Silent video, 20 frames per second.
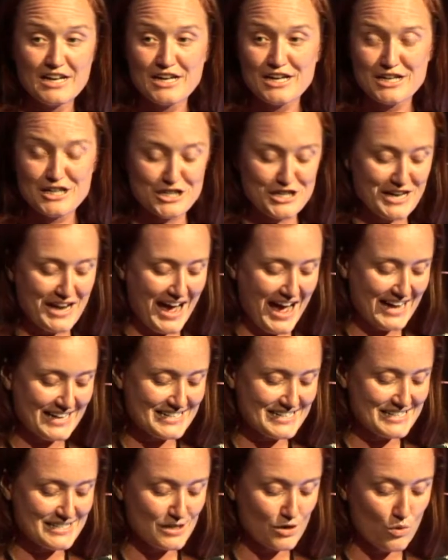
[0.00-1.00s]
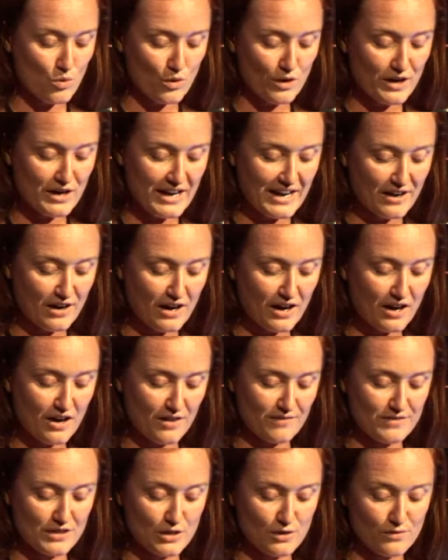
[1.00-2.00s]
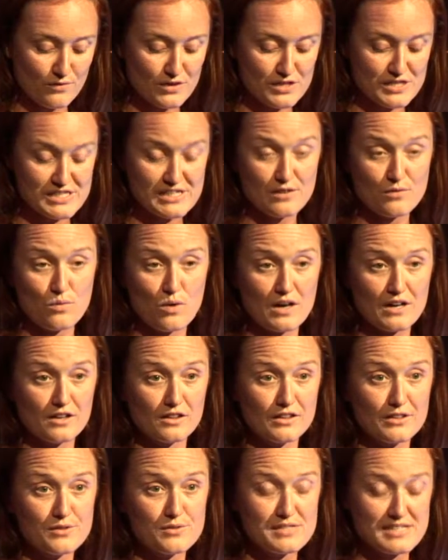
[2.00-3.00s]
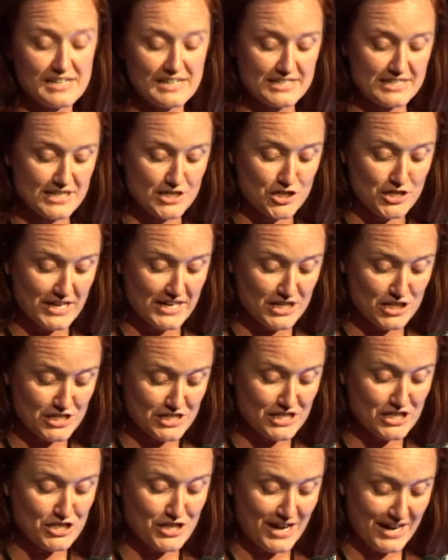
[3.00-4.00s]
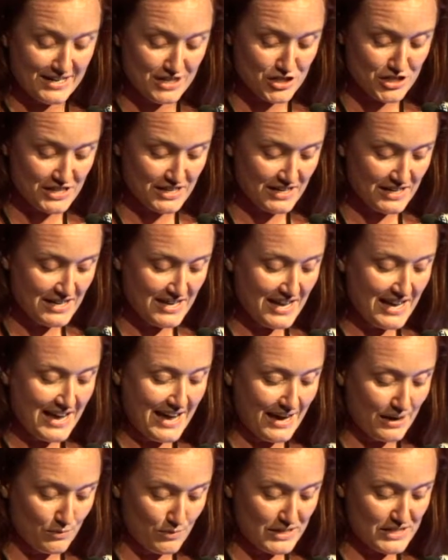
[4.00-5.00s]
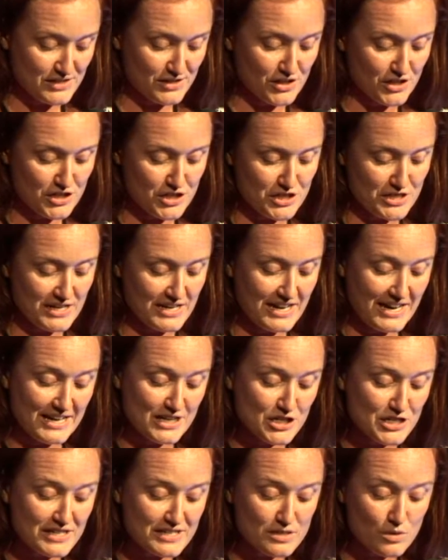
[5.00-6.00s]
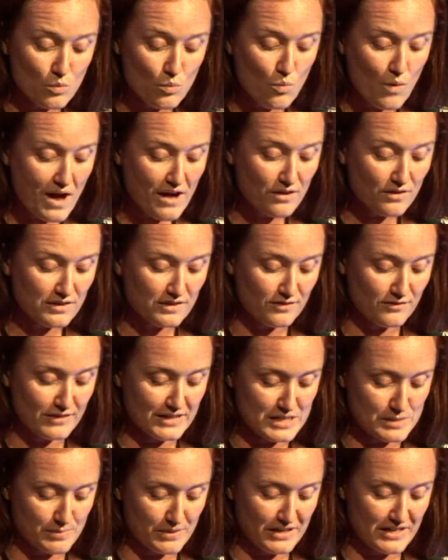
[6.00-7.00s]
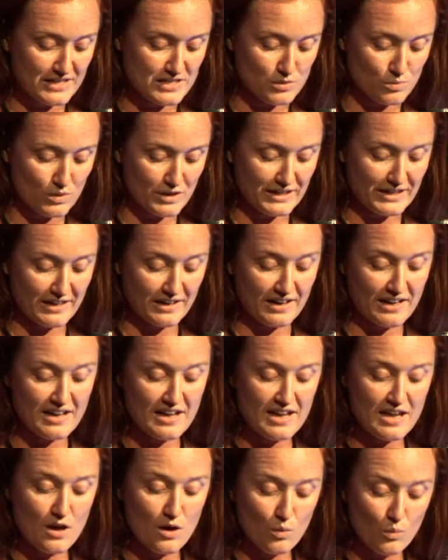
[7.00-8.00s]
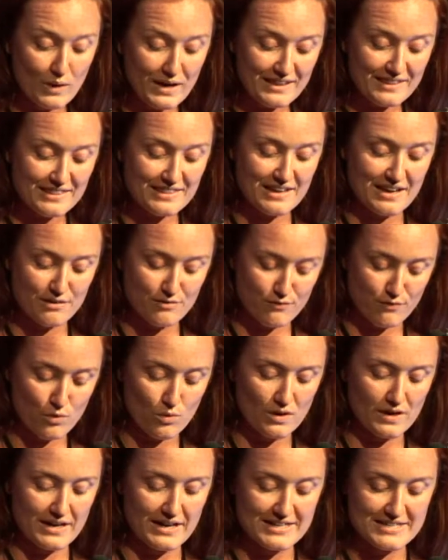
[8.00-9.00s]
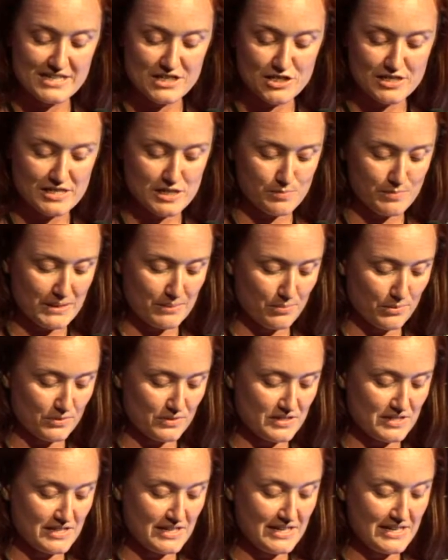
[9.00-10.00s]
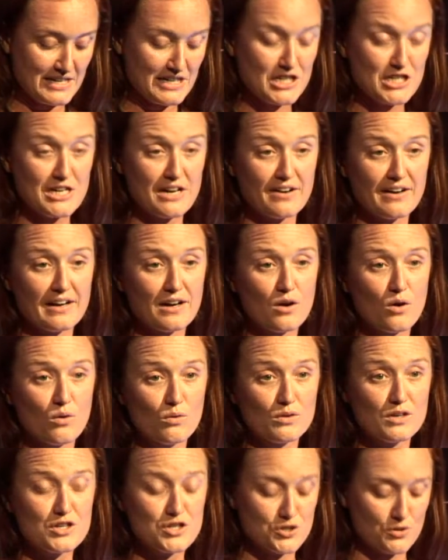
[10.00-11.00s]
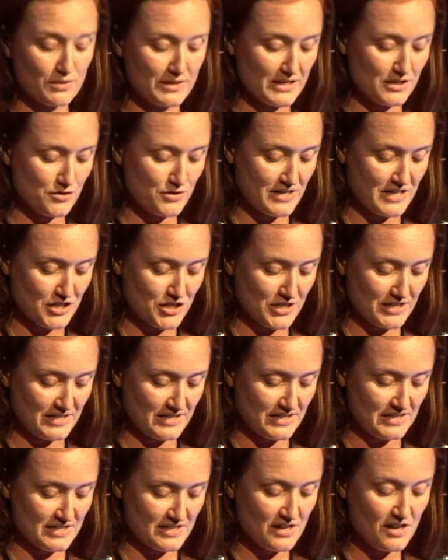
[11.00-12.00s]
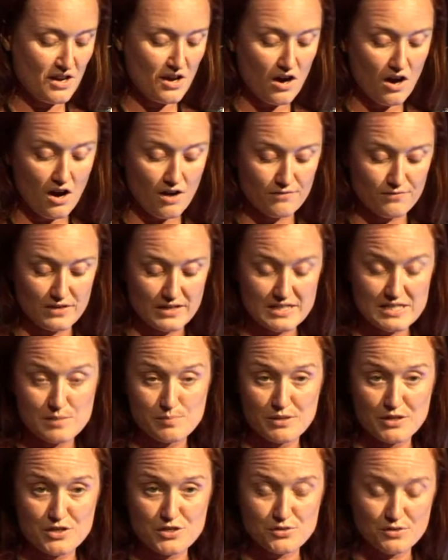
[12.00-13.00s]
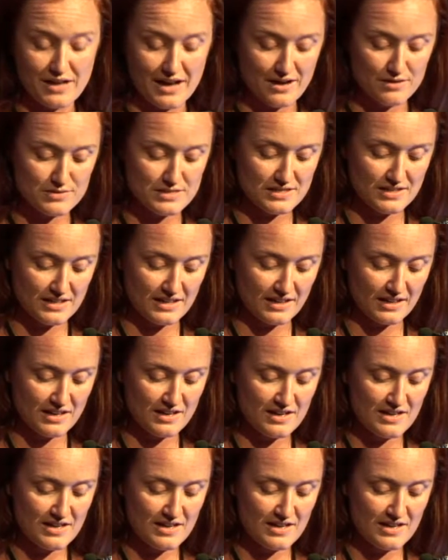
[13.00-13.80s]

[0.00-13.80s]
She acts as a coordinator of the University of Waterloo's Indigenation Strategy and Research, and she has a wealth of experience working with and for Indigenous peoples, sharing Haudenosaunee traditions, offering spiritual counseling,